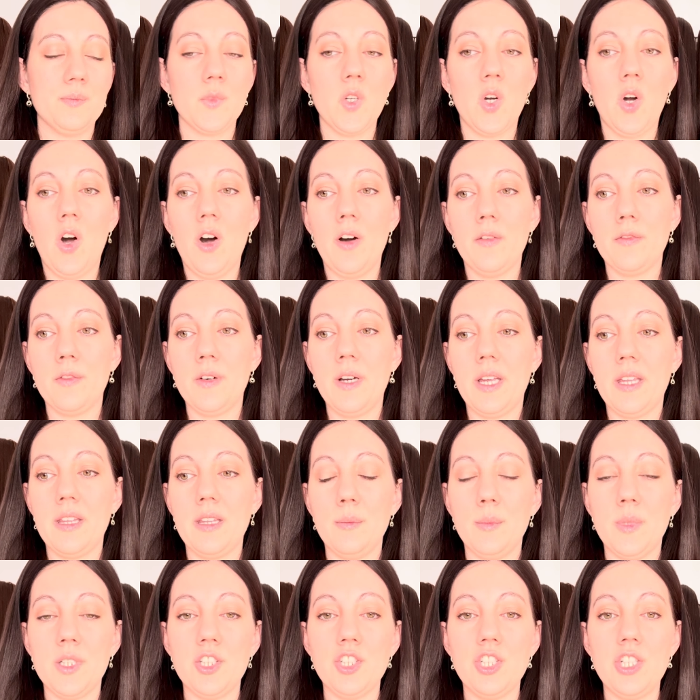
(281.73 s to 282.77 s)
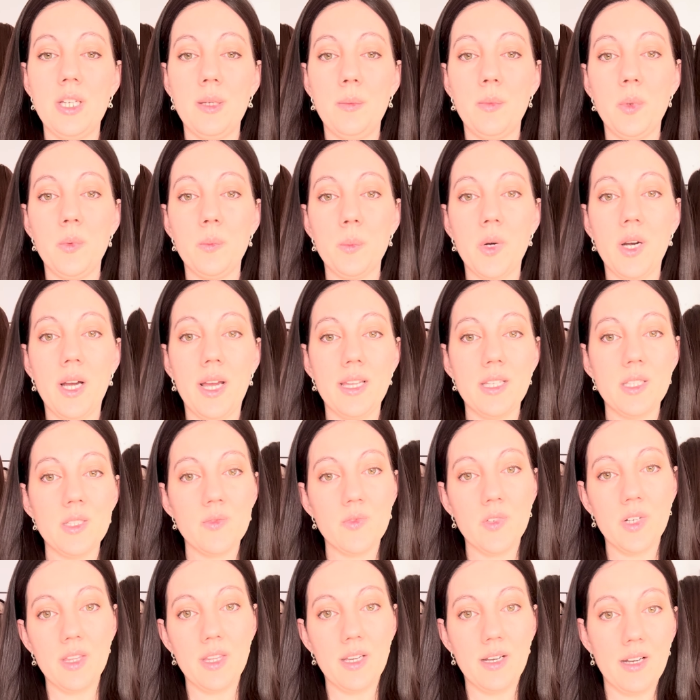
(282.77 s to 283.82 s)
offering them a cheap price
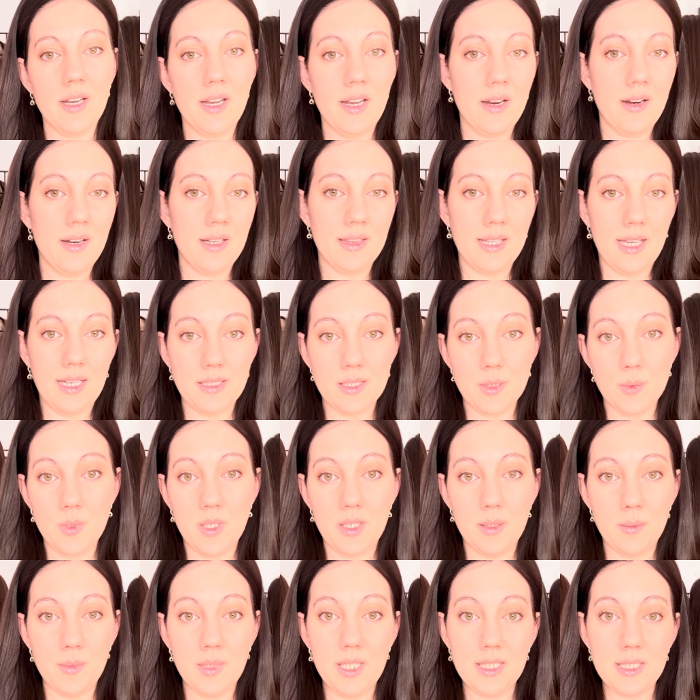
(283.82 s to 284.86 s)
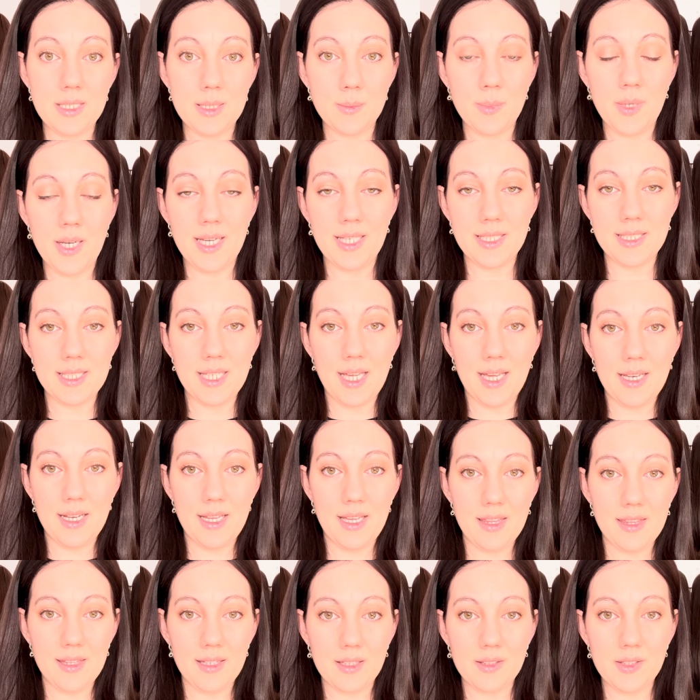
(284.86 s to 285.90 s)
for their hair, and that's what it means by it's
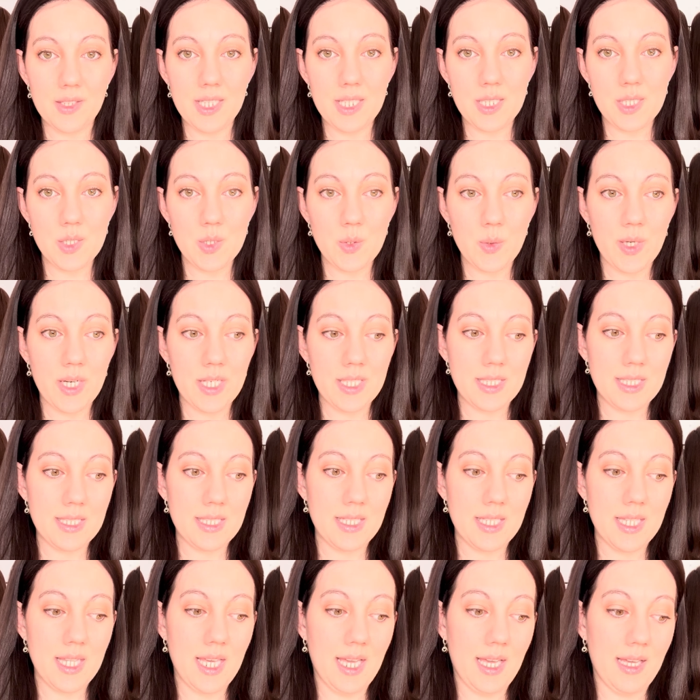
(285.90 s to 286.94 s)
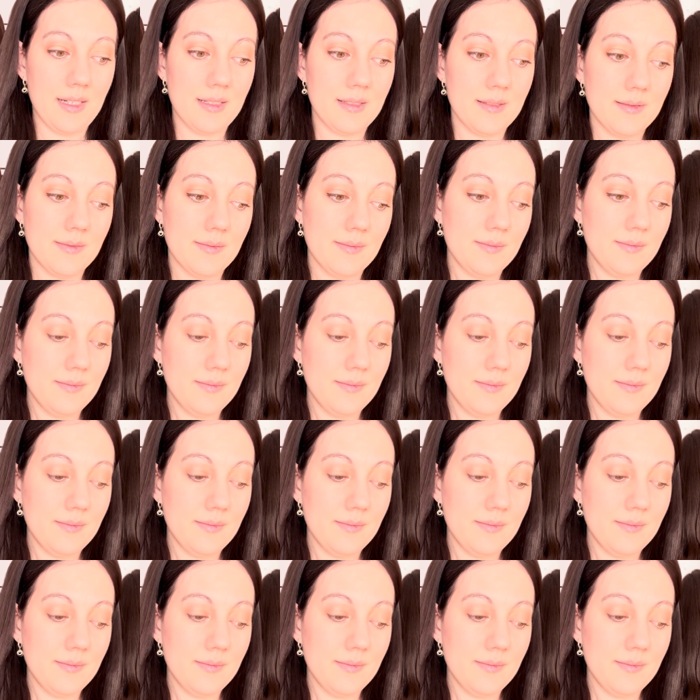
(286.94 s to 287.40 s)
unethically sourced, that